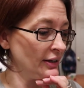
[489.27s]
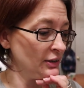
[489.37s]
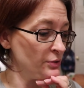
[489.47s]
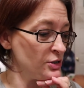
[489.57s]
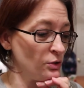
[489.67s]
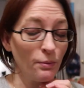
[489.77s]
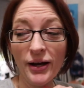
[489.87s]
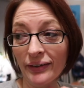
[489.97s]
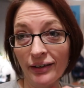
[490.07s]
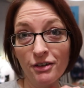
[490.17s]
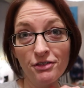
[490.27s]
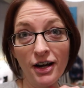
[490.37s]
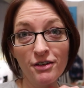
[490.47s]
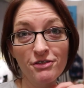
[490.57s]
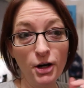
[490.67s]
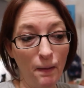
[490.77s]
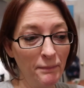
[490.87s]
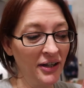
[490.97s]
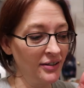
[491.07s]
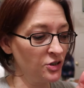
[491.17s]
I can always throw them back in the air fryer for a
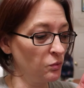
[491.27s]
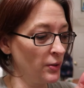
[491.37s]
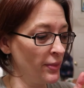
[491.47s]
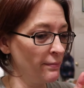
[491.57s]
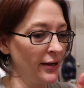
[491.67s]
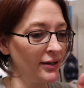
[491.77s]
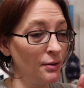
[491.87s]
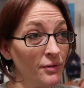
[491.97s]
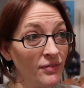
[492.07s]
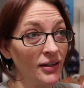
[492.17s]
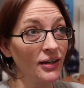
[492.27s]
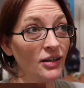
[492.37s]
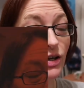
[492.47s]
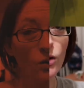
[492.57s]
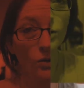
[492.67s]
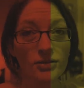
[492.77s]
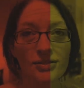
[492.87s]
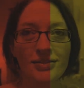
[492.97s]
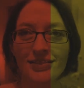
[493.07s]
minute to warm them back up if they get cold.